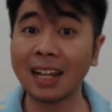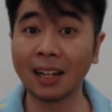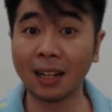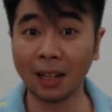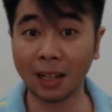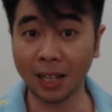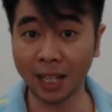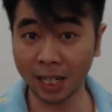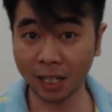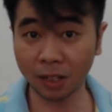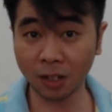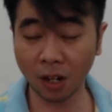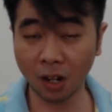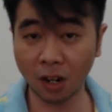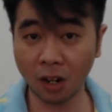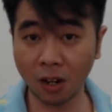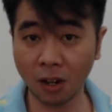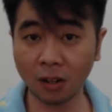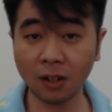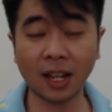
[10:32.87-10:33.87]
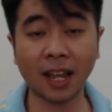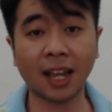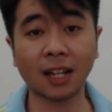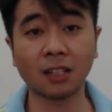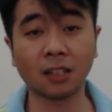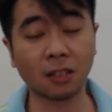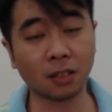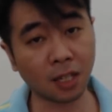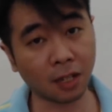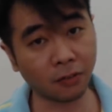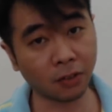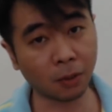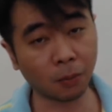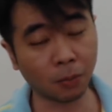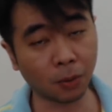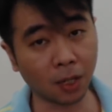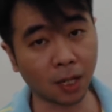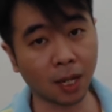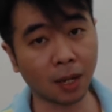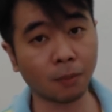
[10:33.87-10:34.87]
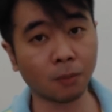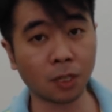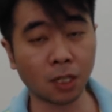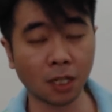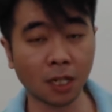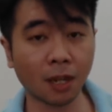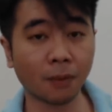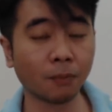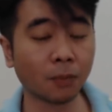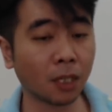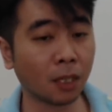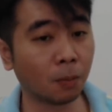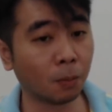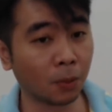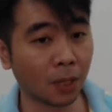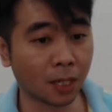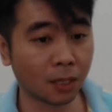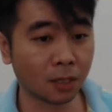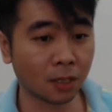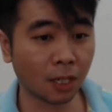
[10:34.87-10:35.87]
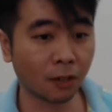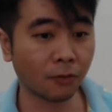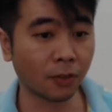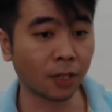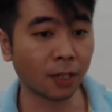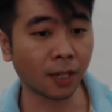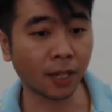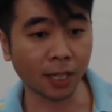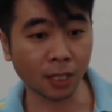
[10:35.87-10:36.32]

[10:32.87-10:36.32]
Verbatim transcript: later on at seven P M G M T plus seven.